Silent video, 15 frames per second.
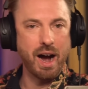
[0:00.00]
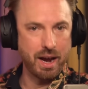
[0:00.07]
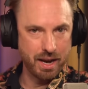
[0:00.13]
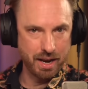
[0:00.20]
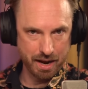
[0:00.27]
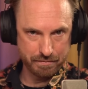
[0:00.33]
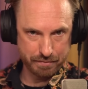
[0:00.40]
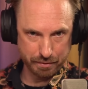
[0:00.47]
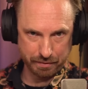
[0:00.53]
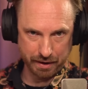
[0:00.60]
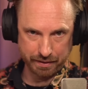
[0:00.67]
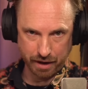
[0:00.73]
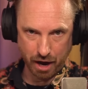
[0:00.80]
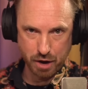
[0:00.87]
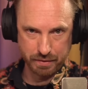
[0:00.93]
I love the
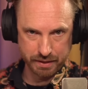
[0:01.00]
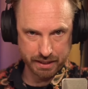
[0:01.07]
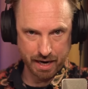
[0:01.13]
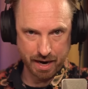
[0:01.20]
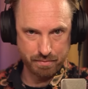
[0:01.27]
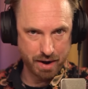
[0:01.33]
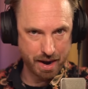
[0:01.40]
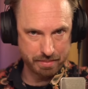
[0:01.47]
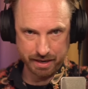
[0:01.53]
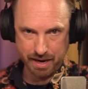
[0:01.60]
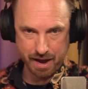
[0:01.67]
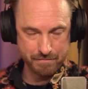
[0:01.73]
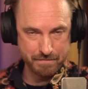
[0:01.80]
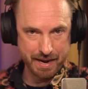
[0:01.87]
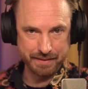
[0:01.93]
fact that over time Replit
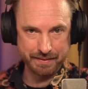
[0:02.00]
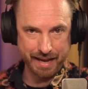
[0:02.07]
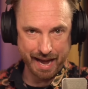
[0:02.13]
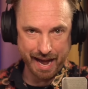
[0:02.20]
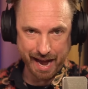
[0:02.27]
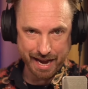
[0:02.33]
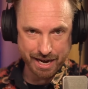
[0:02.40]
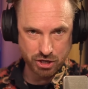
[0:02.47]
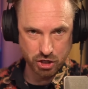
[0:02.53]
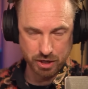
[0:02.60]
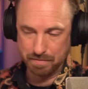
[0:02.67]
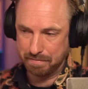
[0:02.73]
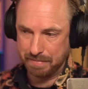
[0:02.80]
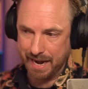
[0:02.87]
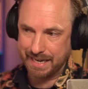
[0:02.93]
have made their
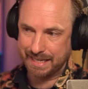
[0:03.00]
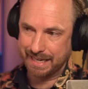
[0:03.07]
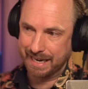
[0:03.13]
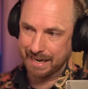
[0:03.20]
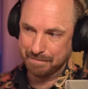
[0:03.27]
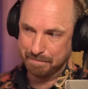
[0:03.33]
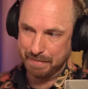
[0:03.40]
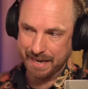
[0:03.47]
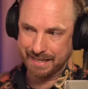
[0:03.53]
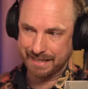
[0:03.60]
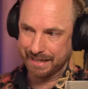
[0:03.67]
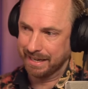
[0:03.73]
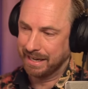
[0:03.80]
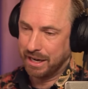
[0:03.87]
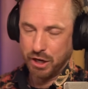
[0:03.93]
agent better and
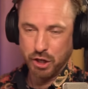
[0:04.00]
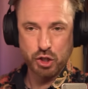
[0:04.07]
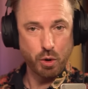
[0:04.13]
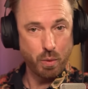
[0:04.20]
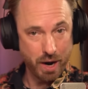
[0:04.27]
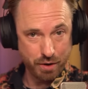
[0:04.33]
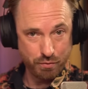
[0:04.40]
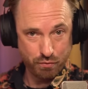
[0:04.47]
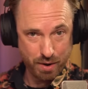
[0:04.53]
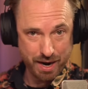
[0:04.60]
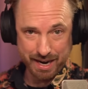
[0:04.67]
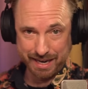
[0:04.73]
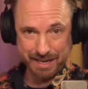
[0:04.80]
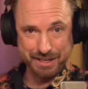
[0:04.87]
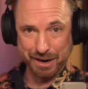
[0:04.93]
better, so I
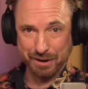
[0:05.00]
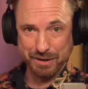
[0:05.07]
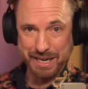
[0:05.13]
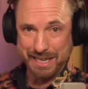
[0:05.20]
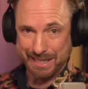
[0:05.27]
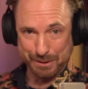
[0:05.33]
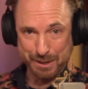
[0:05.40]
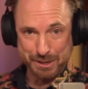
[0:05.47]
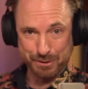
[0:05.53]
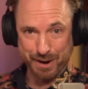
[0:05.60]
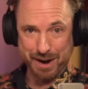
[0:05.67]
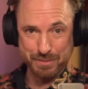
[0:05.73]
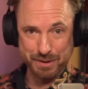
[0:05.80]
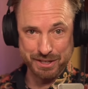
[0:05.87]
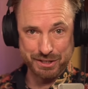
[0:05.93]
really don't need to
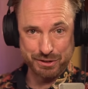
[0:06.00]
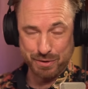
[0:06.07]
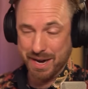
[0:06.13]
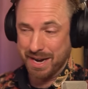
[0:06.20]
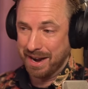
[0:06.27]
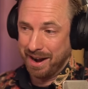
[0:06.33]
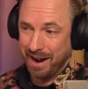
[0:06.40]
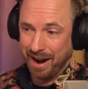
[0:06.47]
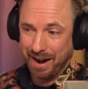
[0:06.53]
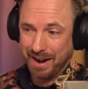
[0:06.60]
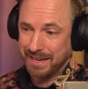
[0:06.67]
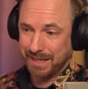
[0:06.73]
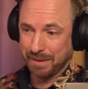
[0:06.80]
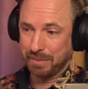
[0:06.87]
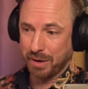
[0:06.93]
interact with the screen.
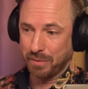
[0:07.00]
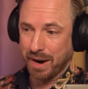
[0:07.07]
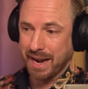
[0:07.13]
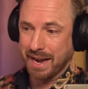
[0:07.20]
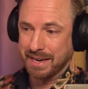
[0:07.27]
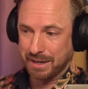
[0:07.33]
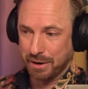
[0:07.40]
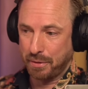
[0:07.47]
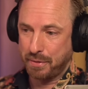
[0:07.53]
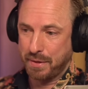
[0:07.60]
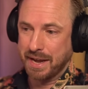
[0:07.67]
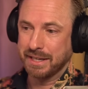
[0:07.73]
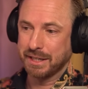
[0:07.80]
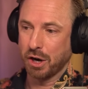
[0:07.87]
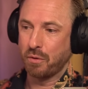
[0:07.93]
I simply wait until
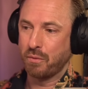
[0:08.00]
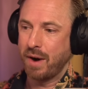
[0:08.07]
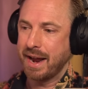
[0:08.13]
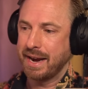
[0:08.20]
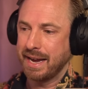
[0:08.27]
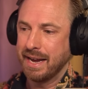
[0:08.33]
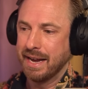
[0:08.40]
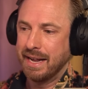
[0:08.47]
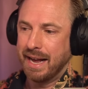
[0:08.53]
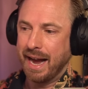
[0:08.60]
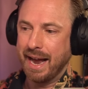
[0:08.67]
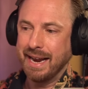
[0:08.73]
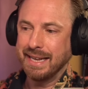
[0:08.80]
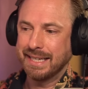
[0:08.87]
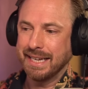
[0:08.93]
things are ready,
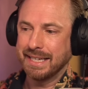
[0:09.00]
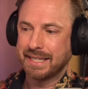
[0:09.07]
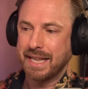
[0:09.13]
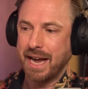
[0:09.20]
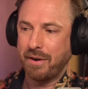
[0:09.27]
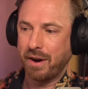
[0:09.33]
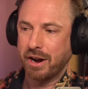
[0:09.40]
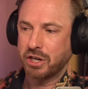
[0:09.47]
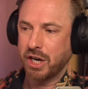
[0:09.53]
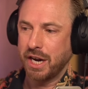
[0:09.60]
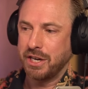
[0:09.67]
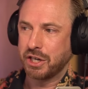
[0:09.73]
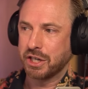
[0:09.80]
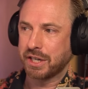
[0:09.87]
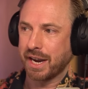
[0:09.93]
and it says there are
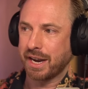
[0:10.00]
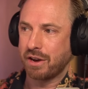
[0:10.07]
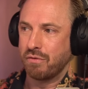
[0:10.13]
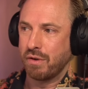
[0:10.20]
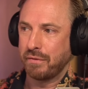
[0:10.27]
changes I can